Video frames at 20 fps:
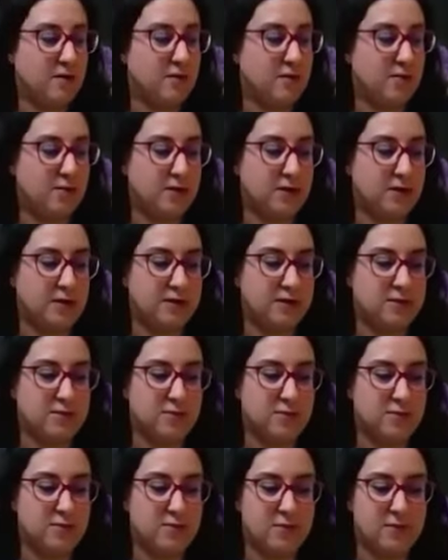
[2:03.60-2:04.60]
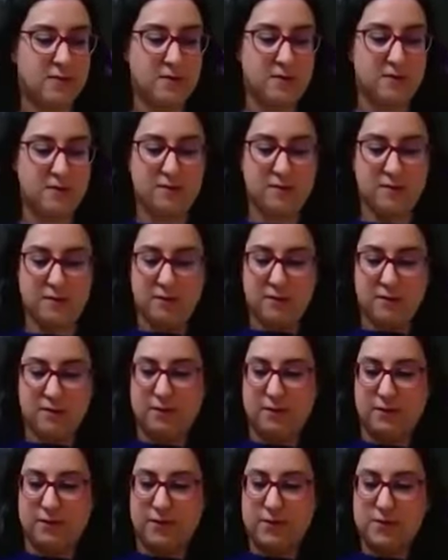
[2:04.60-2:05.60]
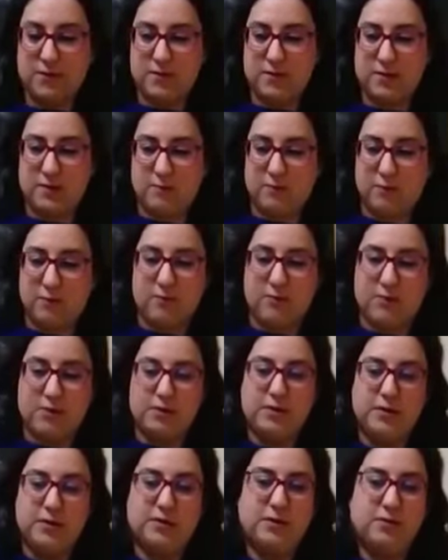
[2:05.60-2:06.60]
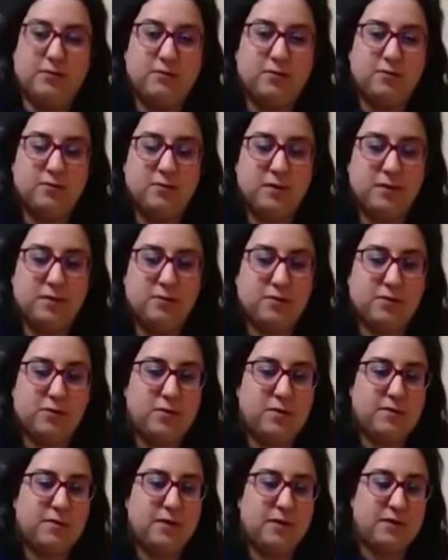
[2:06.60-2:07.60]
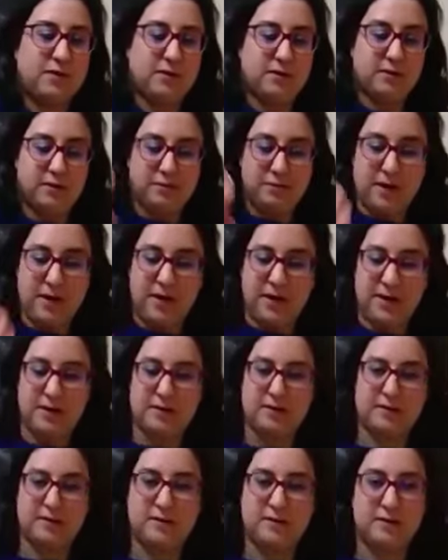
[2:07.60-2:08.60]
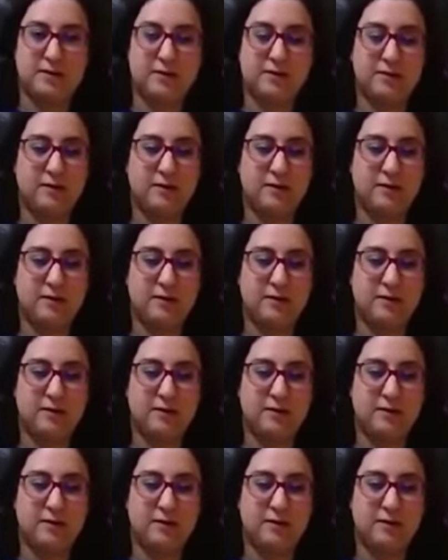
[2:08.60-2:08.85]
Okay, so the first thing we're going to do is we're going to make the paste